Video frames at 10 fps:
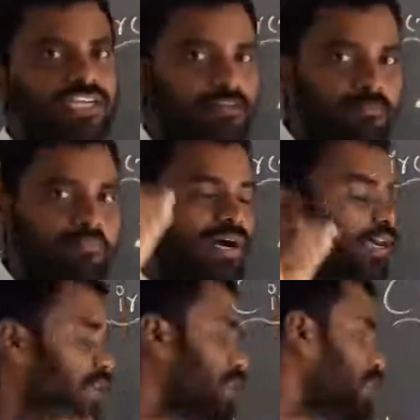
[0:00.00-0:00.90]

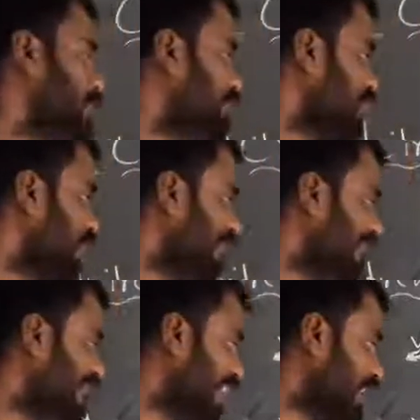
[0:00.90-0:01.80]
but
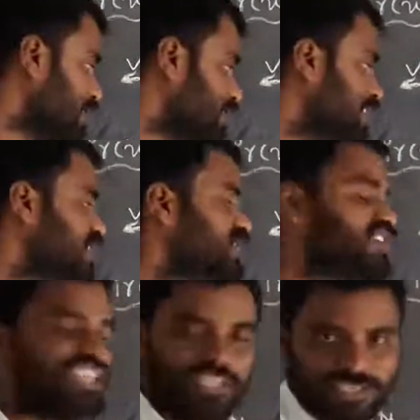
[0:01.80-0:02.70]
velocity is
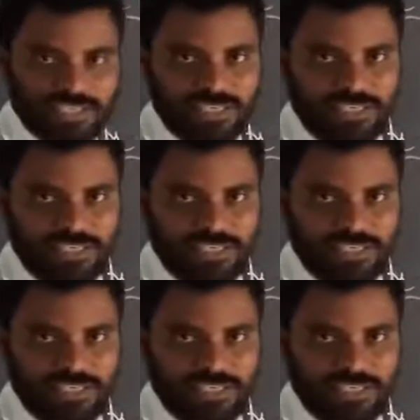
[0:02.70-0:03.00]
changed.